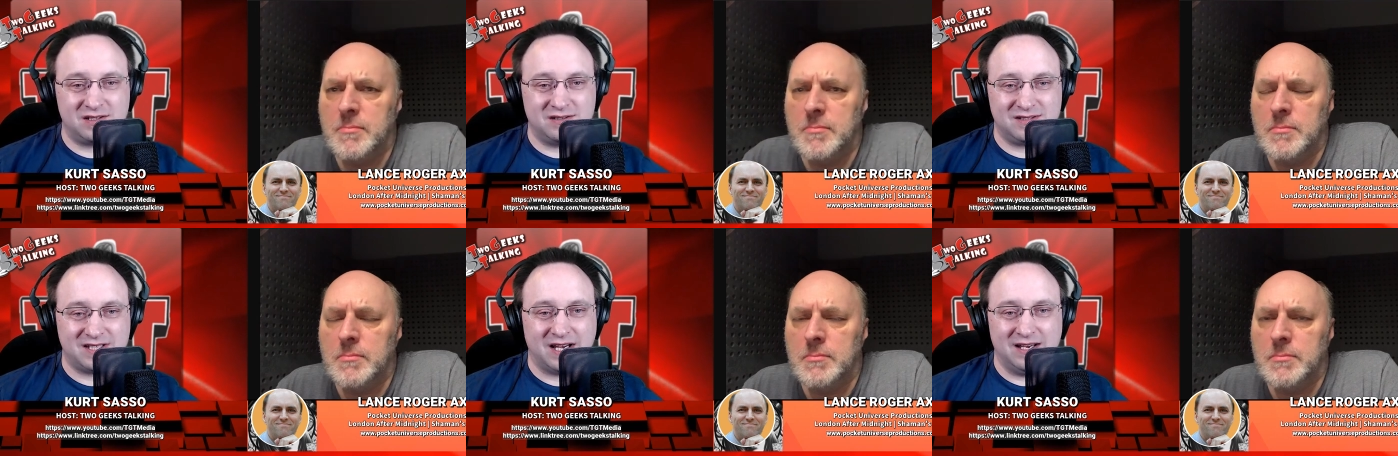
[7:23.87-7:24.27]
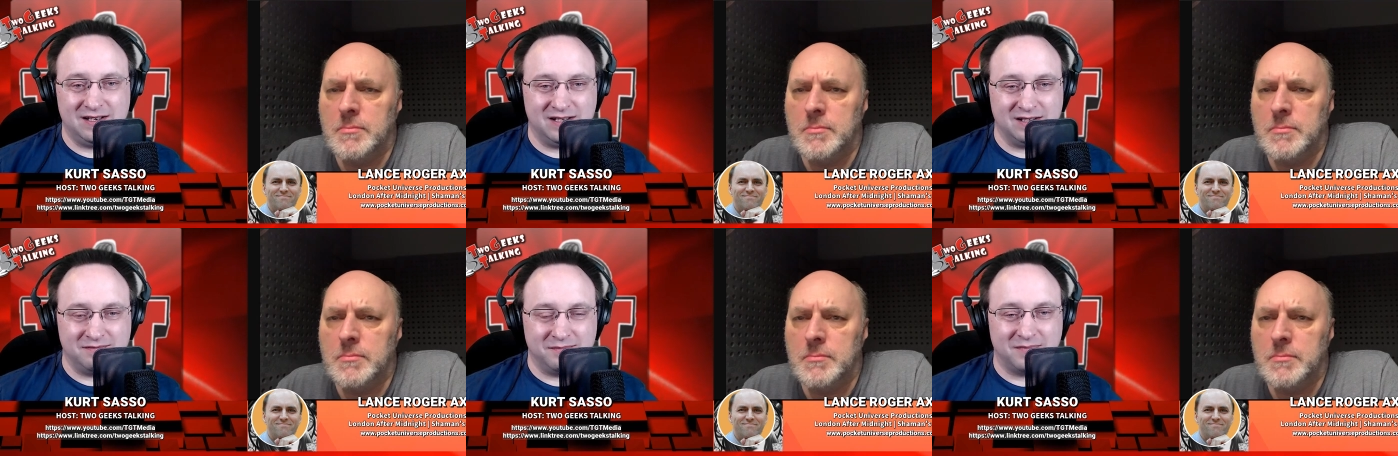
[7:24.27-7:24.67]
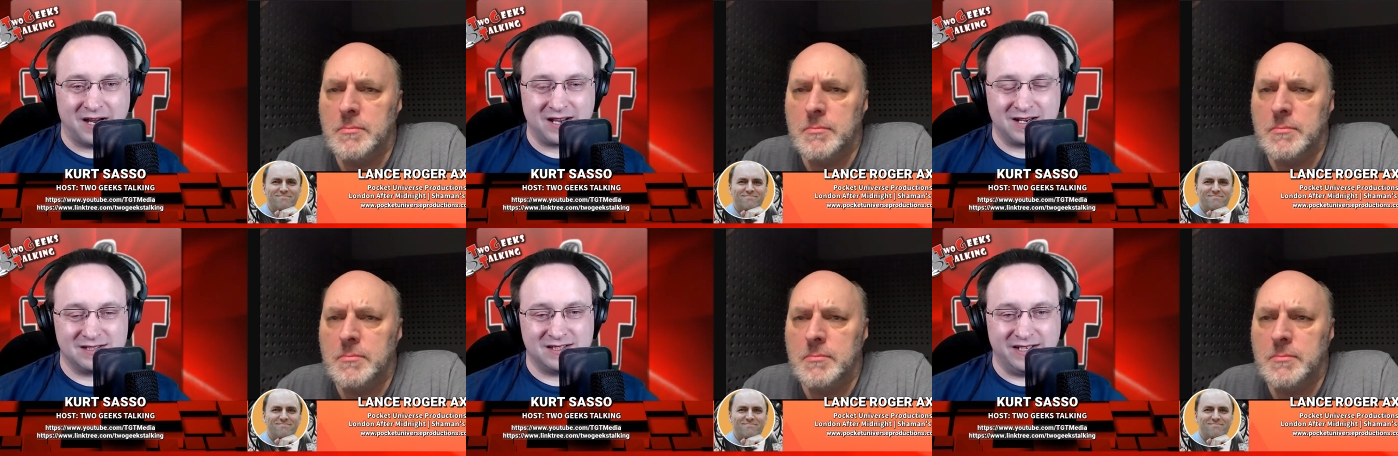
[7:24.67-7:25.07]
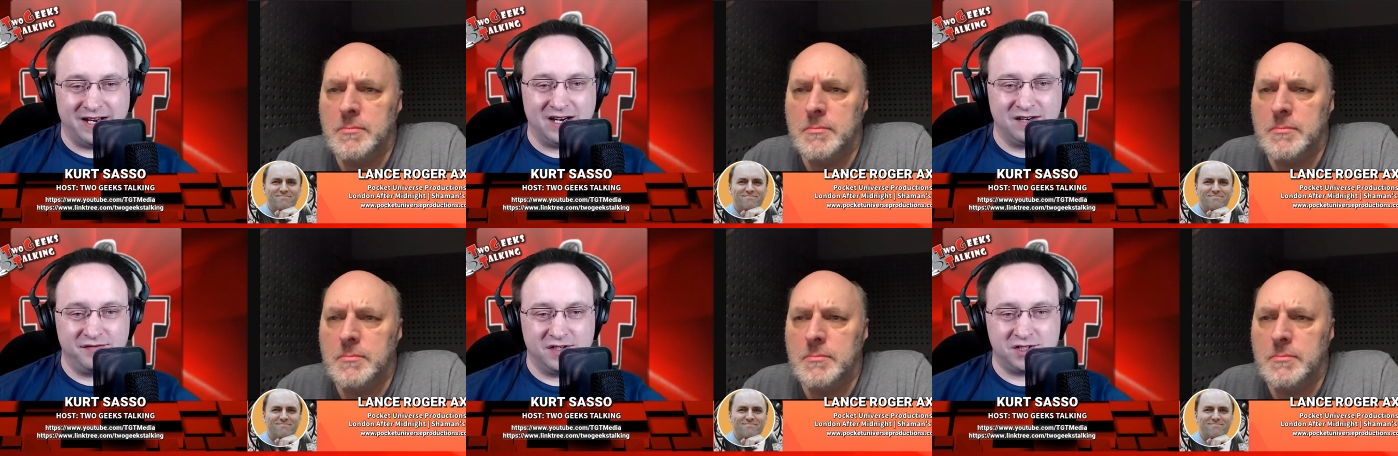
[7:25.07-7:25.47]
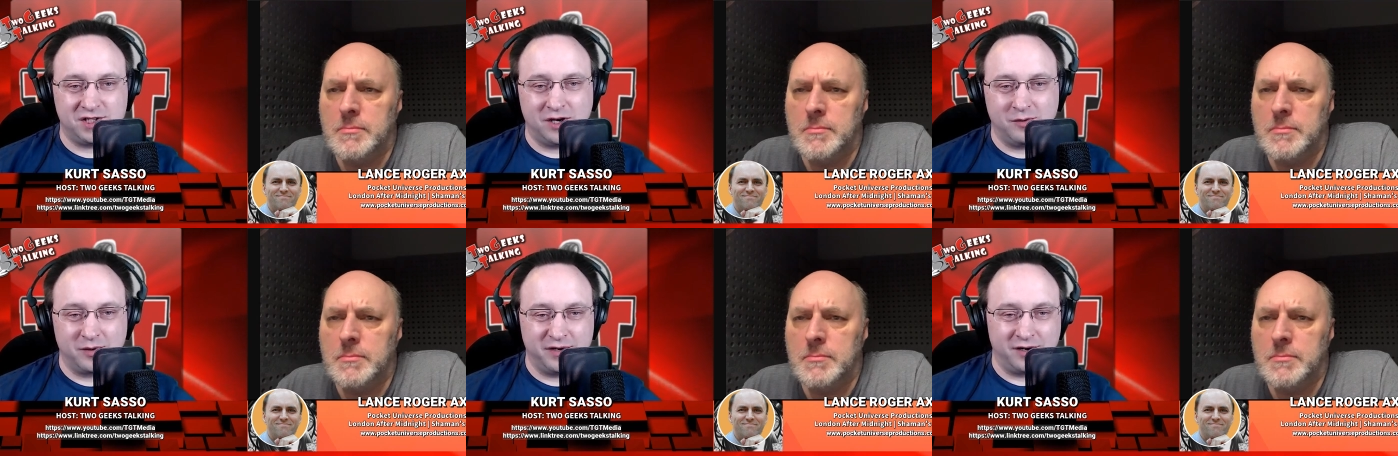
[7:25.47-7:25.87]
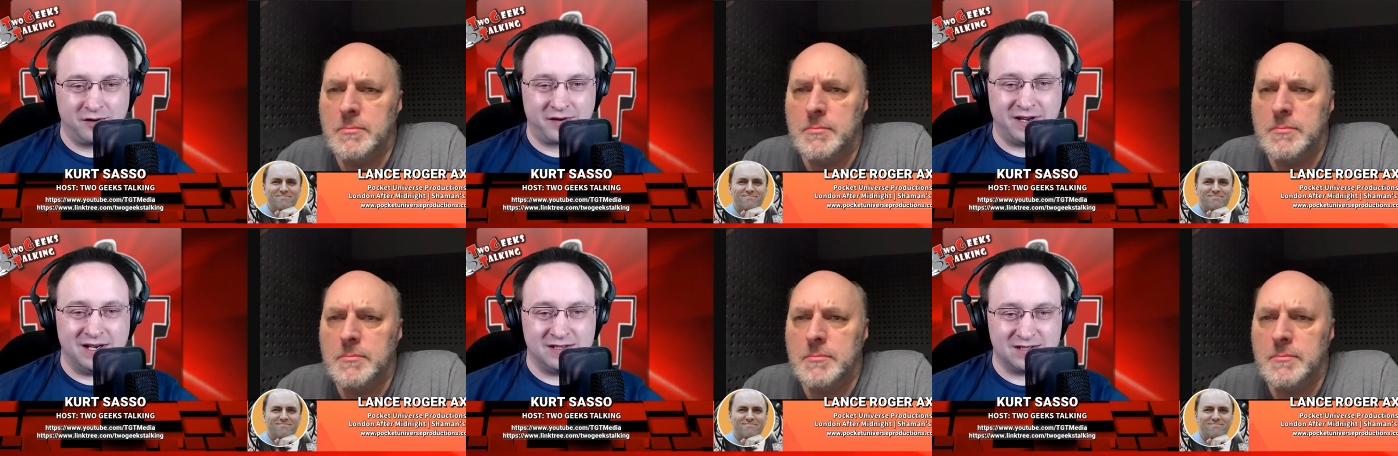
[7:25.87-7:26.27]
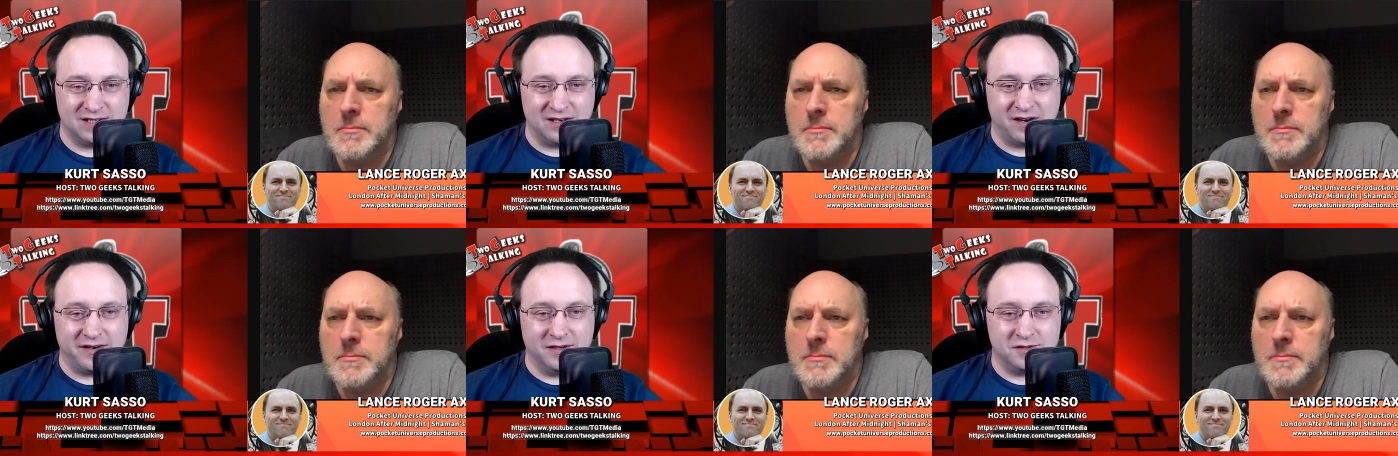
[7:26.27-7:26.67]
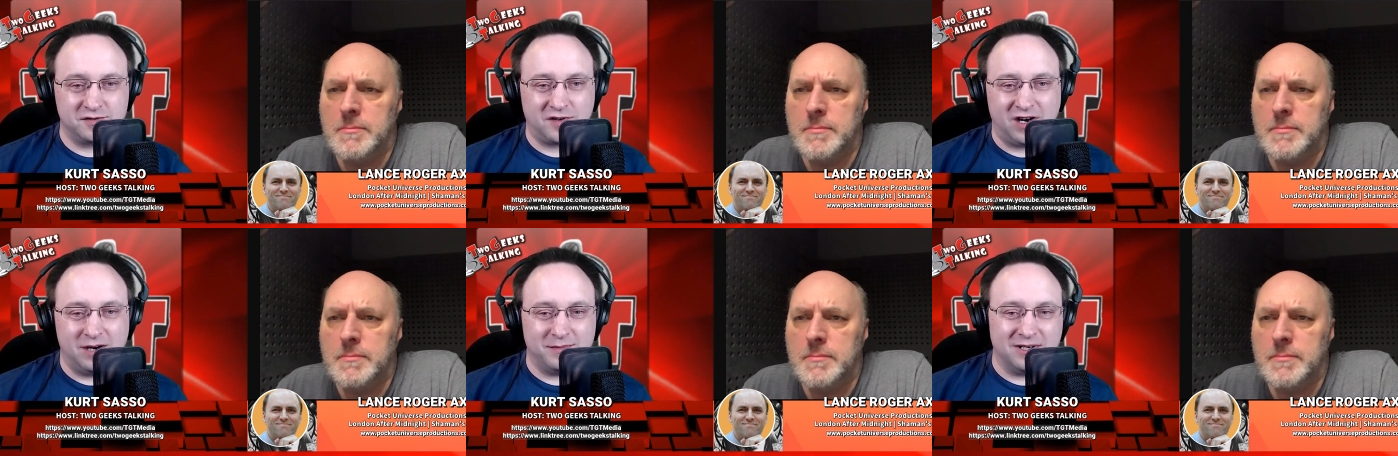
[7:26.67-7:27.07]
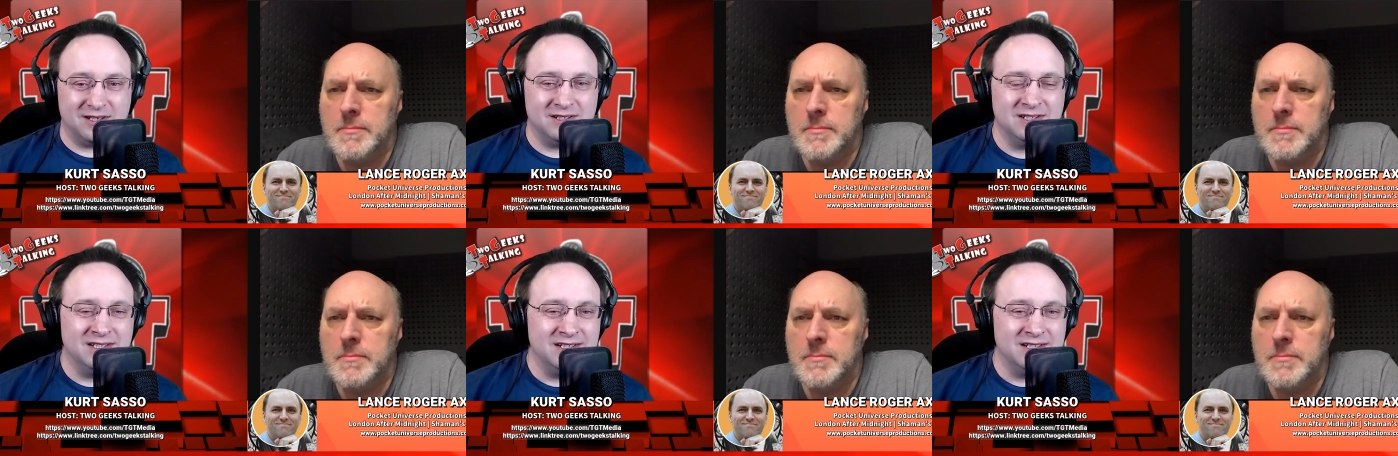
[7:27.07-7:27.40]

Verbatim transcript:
Speaker 1: say in my case an interview show or your case an audio drama.